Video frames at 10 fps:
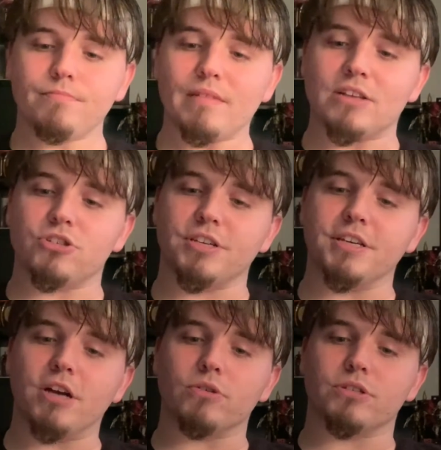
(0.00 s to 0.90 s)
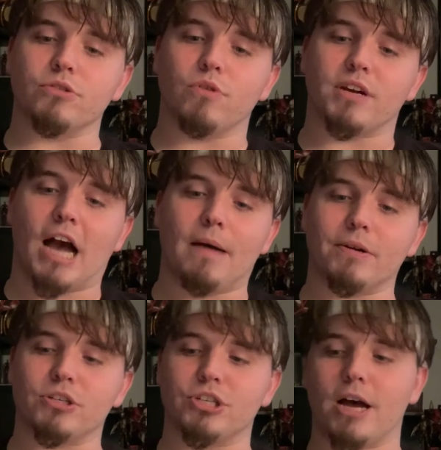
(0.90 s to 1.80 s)
So he goes into a
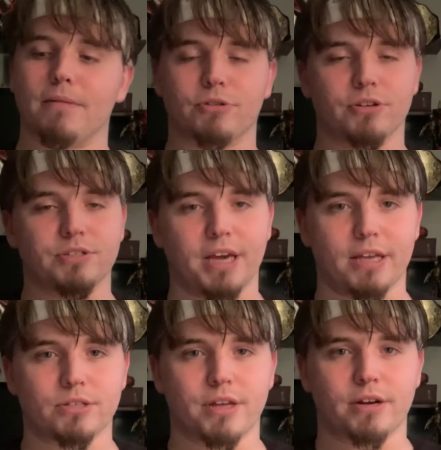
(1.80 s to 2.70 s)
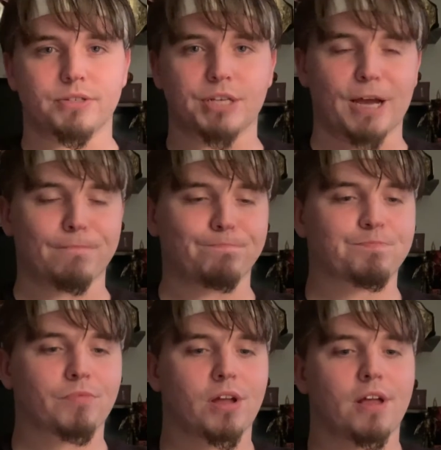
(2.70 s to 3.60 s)
comic shop, good taste there, Sam,
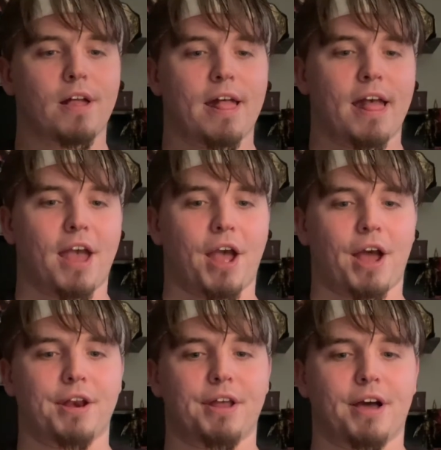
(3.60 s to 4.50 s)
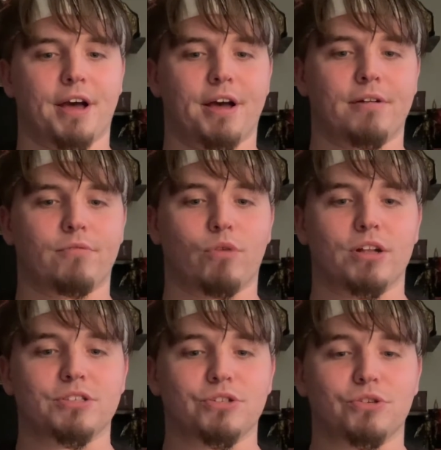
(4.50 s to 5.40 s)
and
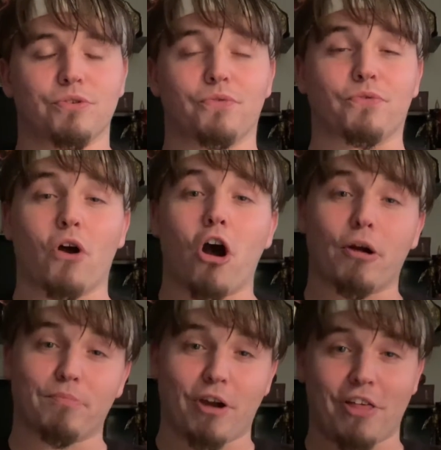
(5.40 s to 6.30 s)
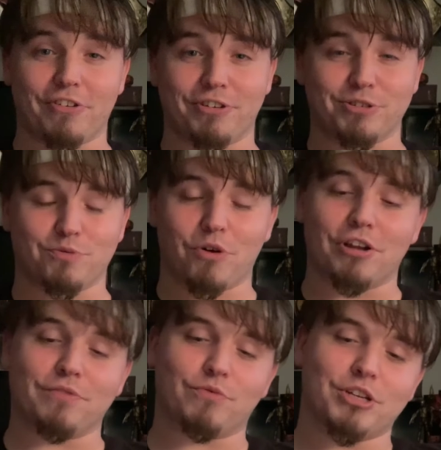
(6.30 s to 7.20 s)
runs into the Frog Brothers,
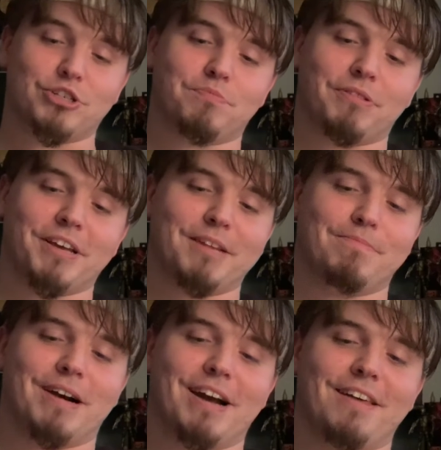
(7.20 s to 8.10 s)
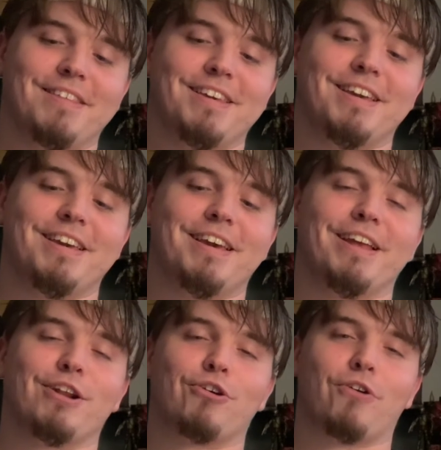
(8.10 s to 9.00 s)
one of which played by
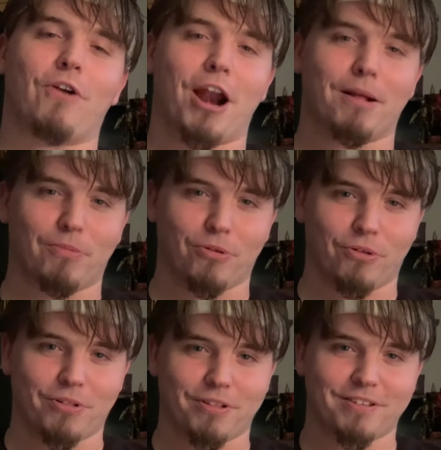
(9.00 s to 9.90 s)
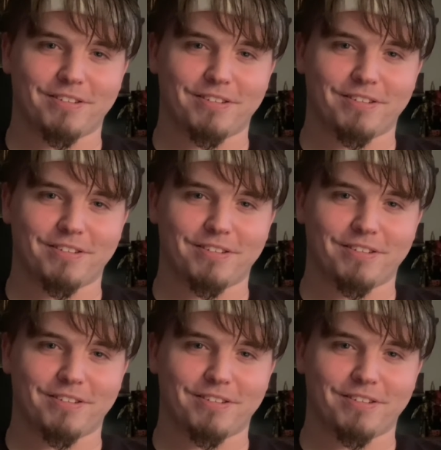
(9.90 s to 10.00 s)
the incredible